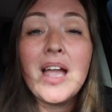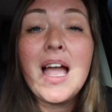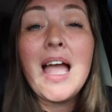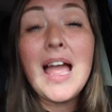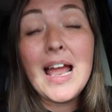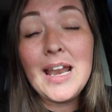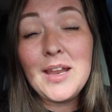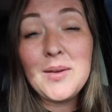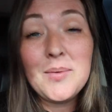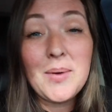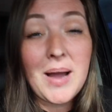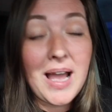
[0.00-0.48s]

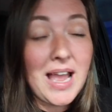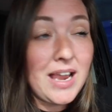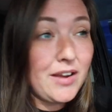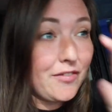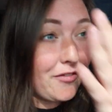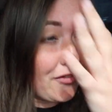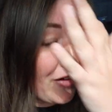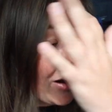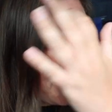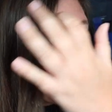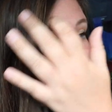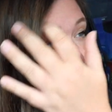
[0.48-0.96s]
Anyway,
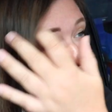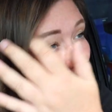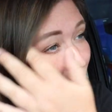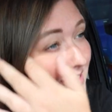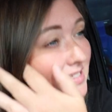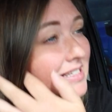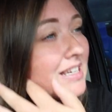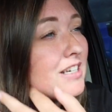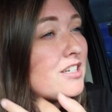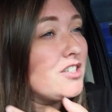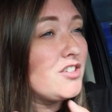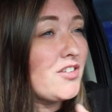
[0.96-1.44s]
for anybody
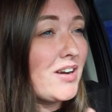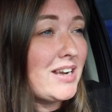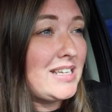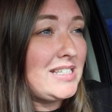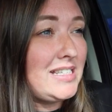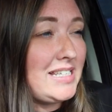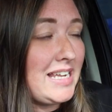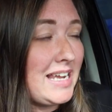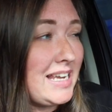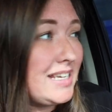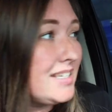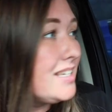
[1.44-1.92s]
that's
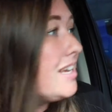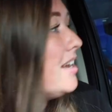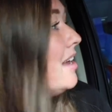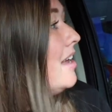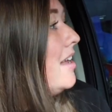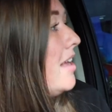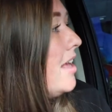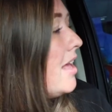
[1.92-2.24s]
interested,